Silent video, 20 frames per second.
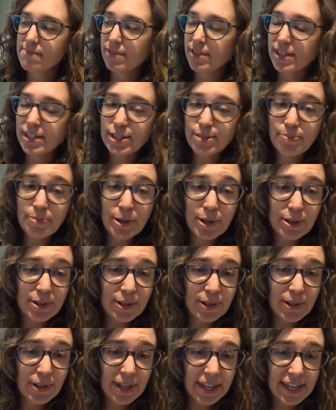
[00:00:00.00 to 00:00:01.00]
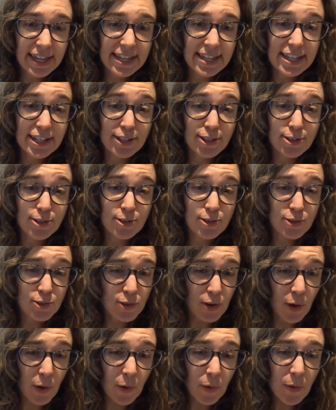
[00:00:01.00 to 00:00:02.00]
This book is
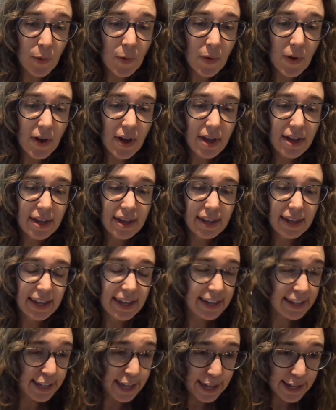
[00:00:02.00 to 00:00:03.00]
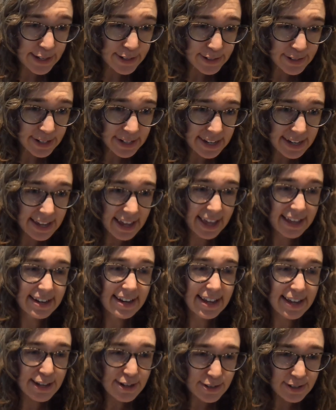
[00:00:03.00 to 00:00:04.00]
so engaging and
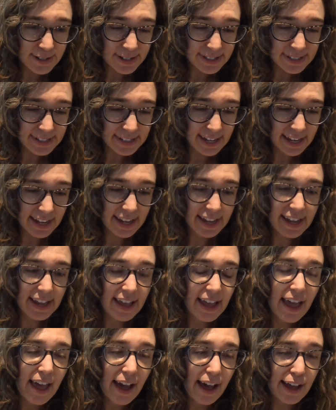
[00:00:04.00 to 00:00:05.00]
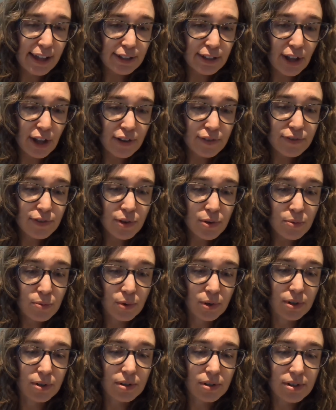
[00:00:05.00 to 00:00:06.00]
interesting. I love the
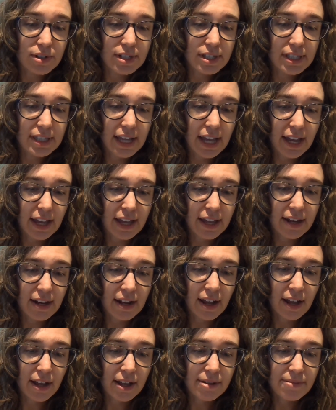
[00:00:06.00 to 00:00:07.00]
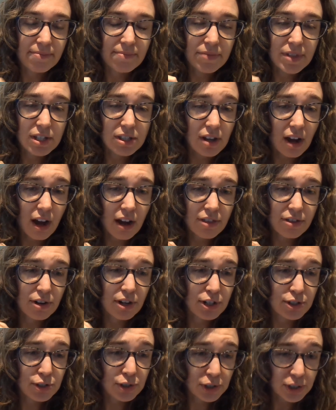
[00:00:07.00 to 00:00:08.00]
world that this author
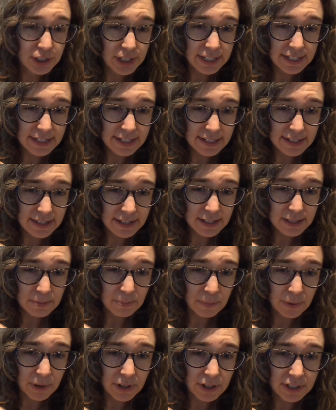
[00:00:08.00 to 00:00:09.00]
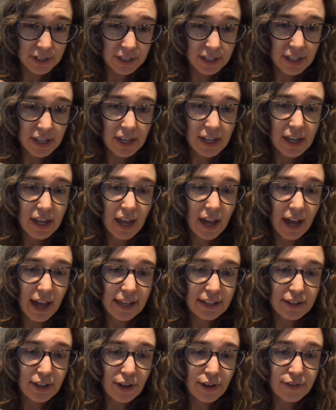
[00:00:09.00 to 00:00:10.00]
has created in this book. I
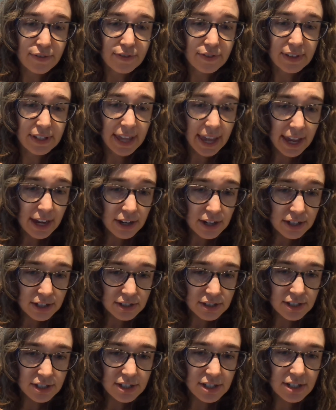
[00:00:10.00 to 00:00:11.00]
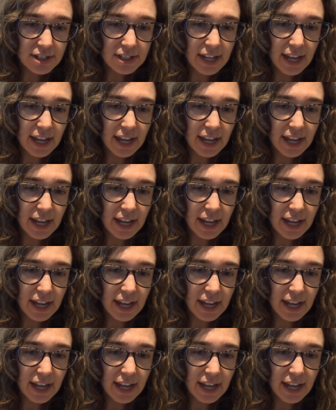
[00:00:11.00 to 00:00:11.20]
love the characters.